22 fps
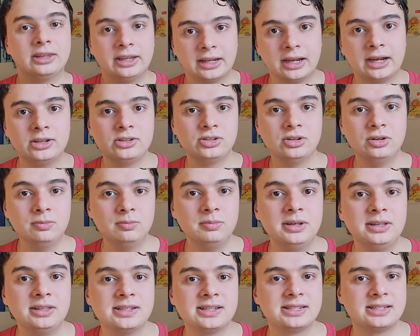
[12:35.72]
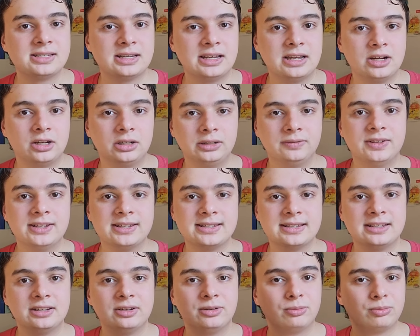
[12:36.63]
like, I don't mean to say all this
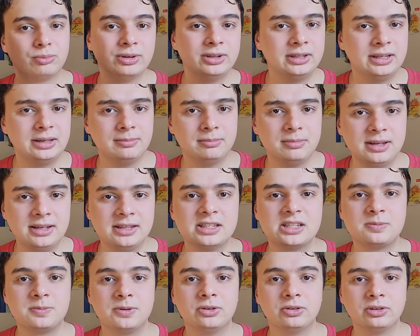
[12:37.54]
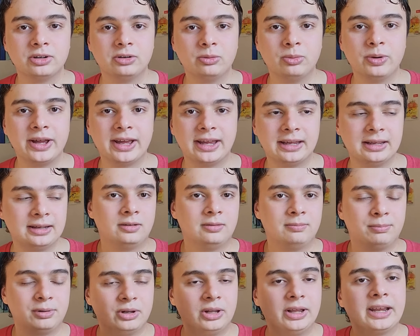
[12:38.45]
in a really mean-spirited way,
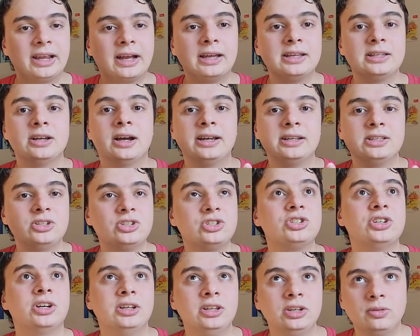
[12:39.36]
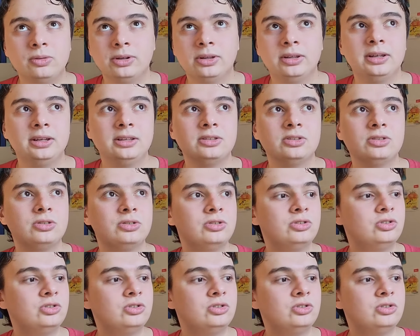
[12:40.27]
but, like, I, I genuinely